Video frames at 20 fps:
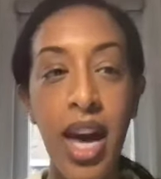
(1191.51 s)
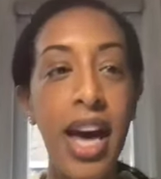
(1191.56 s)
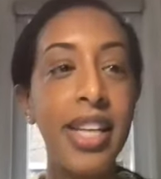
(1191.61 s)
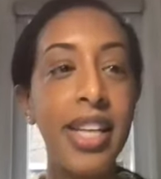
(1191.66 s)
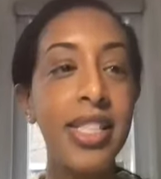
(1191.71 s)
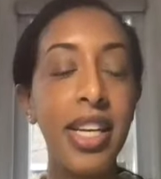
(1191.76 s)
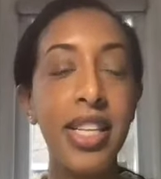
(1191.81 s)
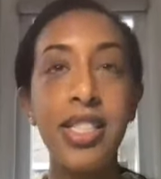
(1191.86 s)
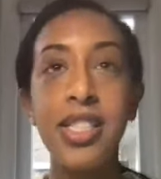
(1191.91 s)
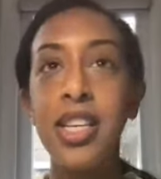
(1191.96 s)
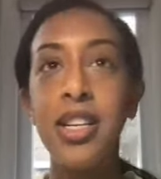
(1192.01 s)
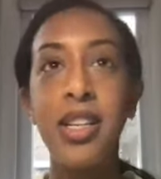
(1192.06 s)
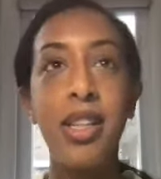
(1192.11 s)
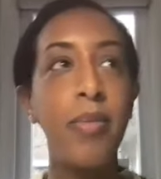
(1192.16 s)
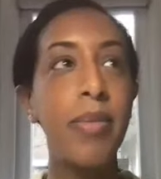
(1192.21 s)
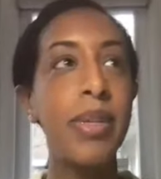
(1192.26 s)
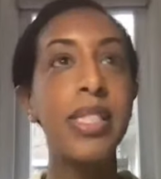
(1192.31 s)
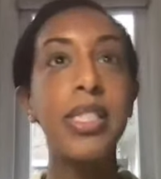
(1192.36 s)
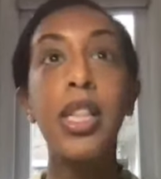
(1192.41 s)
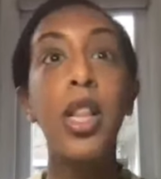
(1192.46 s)
As I say to
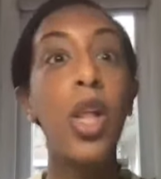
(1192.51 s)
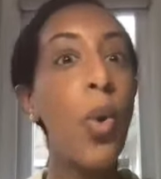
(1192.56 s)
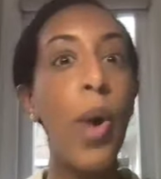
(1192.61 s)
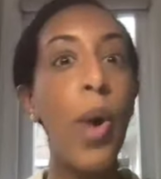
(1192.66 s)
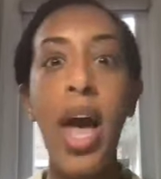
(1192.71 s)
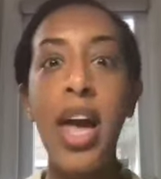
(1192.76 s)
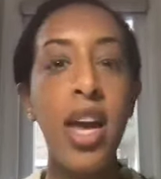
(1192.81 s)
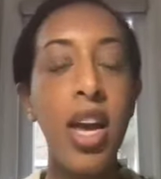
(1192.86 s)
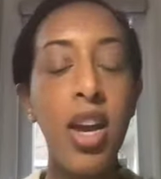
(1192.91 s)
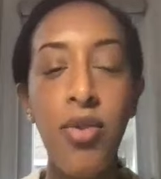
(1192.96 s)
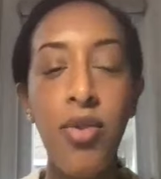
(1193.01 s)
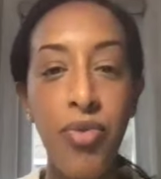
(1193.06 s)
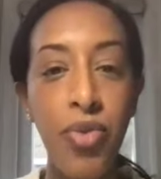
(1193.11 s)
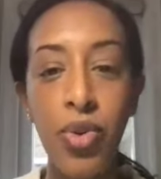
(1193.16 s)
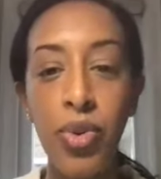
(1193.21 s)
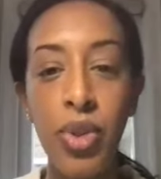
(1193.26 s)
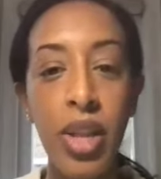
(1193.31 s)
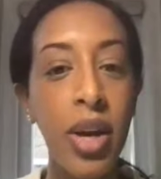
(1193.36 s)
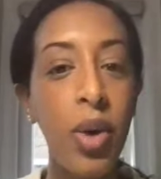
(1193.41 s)
them, it's low hanging fruit.